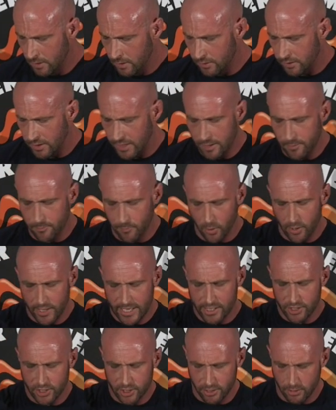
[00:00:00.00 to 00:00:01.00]
So they'd brought
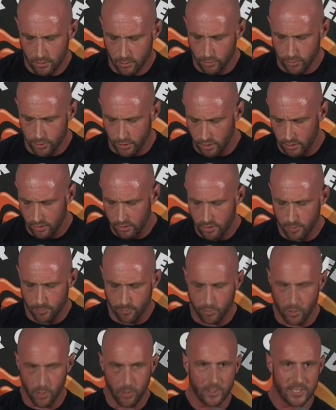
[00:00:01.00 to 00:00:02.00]
their children to
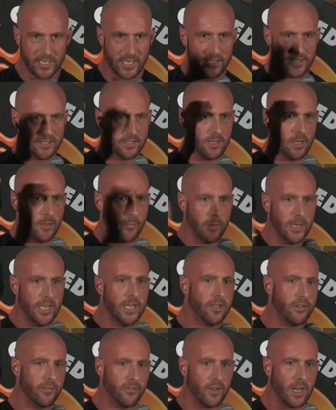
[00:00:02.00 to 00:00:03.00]
protest a
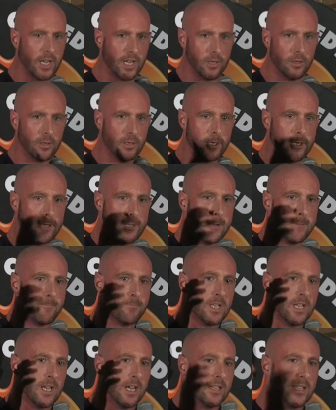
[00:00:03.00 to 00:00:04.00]
paedophile.
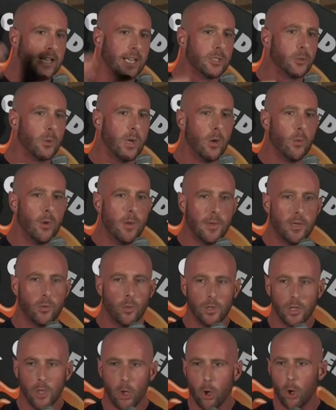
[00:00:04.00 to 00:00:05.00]
And that's where women
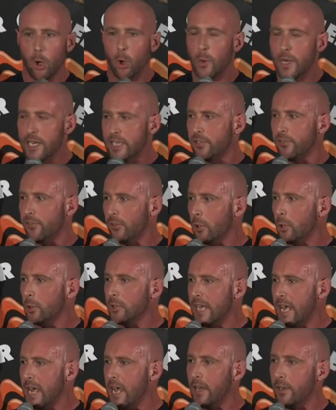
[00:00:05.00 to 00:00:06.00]
will always fall
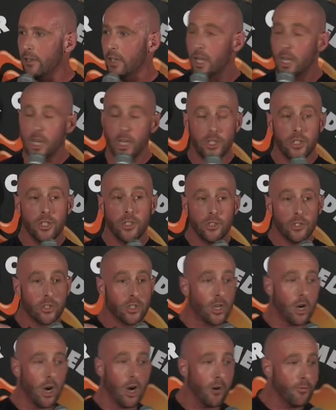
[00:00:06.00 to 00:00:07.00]
down. You just
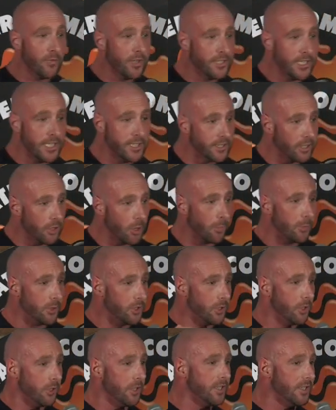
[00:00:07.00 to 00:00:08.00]
can't resist an
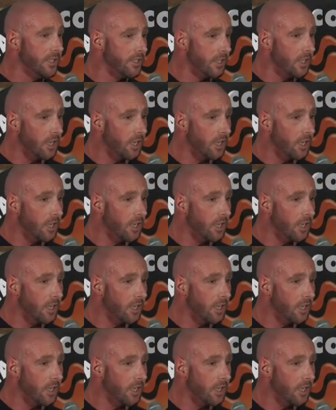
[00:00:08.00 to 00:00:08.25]
opportunity to